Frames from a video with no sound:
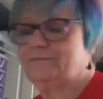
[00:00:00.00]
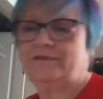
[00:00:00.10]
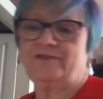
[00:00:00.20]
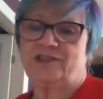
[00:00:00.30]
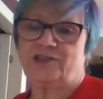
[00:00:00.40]

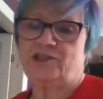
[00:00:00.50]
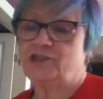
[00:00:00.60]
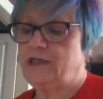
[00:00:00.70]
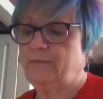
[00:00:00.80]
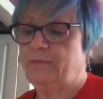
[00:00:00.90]
I've just
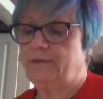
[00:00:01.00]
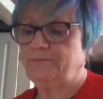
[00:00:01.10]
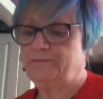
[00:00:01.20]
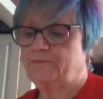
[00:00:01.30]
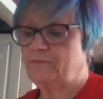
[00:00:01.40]
caught up.
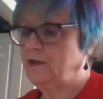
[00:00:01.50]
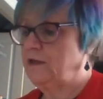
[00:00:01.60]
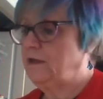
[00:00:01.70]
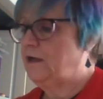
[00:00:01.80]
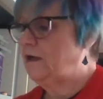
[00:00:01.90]

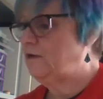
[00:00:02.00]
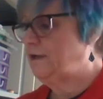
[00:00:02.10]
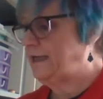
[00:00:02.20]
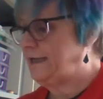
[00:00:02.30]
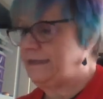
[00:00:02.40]

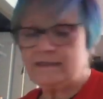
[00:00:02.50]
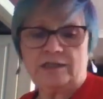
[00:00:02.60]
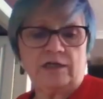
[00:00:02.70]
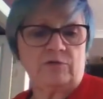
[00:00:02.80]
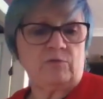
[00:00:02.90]
Okay,
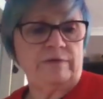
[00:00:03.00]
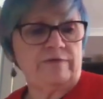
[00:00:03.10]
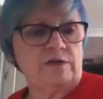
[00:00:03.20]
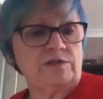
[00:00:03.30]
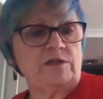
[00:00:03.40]
so we've
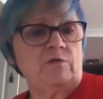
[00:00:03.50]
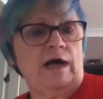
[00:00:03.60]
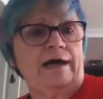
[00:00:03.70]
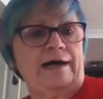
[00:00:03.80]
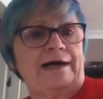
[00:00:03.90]
also
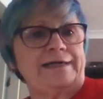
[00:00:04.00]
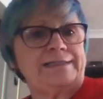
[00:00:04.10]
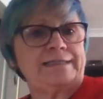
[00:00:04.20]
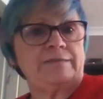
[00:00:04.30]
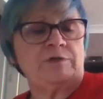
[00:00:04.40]

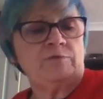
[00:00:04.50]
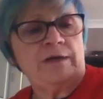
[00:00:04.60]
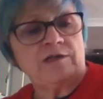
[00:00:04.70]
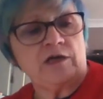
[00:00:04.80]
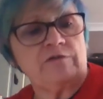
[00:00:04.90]
had some new
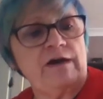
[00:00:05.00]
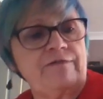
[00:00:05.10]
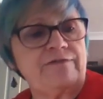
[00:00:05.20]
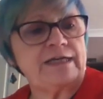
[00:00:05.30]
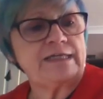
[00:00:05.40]
Magic
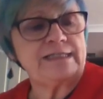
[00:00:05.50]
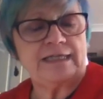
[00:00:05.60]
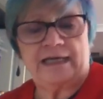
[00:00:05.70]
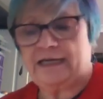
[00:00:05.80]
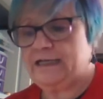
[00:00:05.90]
graphics
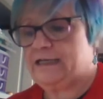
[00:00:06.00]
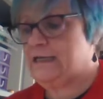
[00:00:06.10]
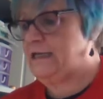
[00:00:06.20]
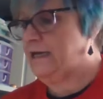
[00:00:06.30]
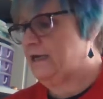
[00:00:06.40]
in.